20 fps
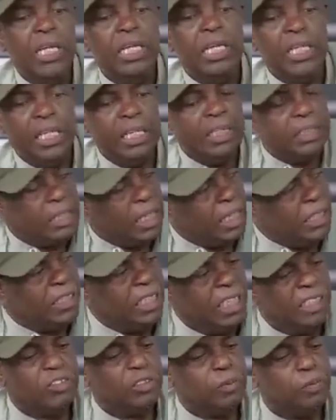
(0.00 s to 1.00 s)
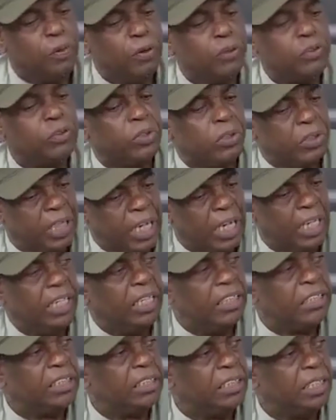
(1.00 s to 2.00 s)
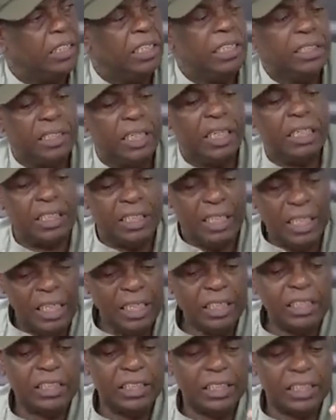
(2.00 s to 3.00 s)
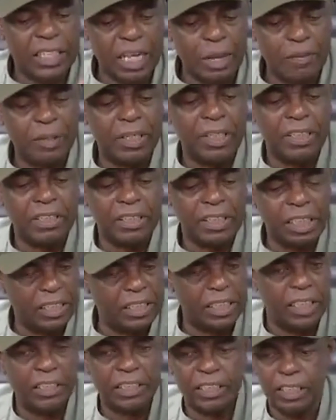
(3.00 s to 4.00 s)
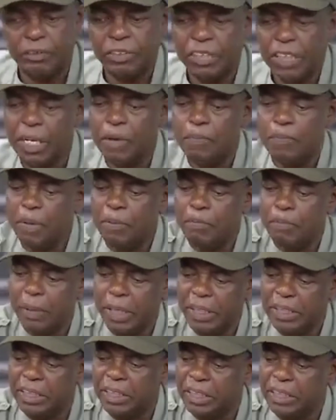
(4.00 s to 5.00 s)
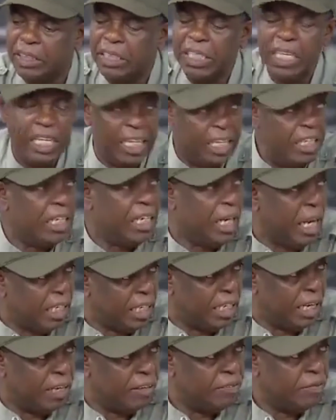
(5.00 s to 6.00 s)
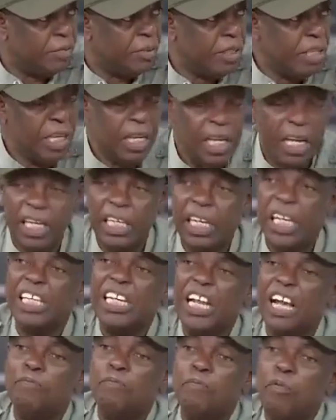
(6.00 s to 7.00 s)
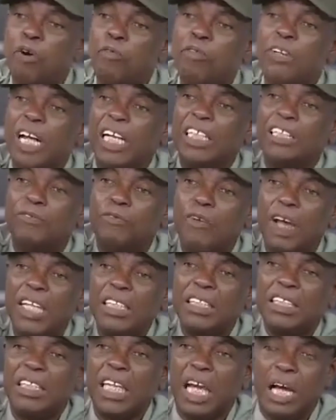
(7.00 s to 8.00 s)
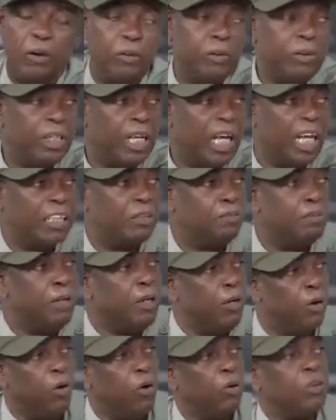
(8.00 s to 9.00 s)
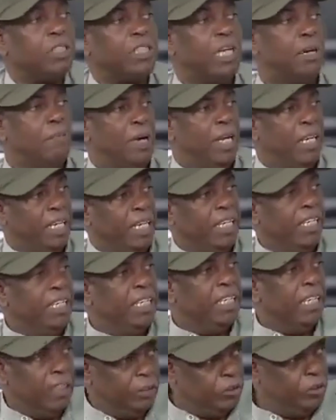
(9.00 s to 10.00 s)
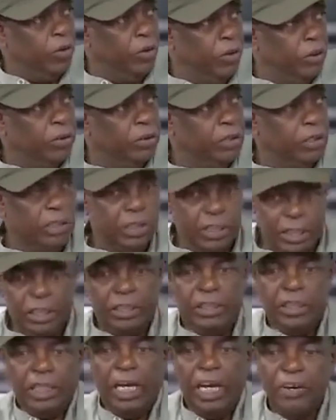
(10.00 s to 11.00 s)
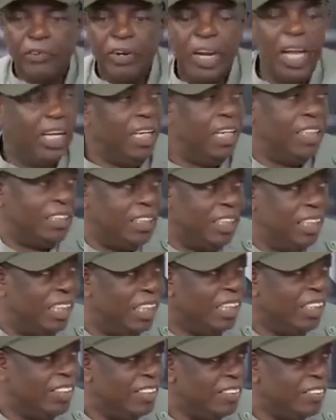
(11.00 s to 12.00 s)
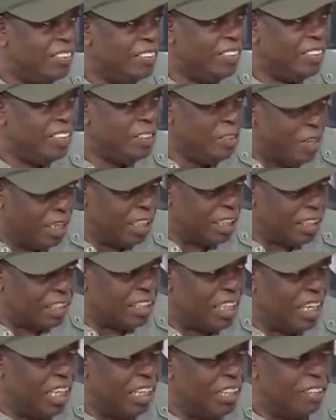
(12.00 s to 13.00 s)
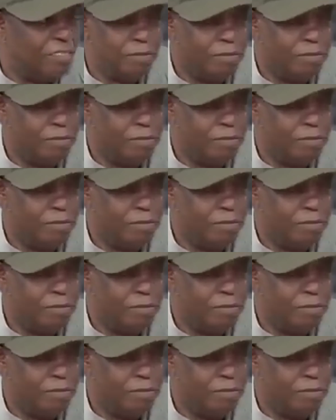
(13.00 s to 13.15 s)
Intelligence reports suggest that these Islamic insurgents have sleeping bases in Ghana and that they have moved as far south as below Tamale and so on. This is our reality. You understand?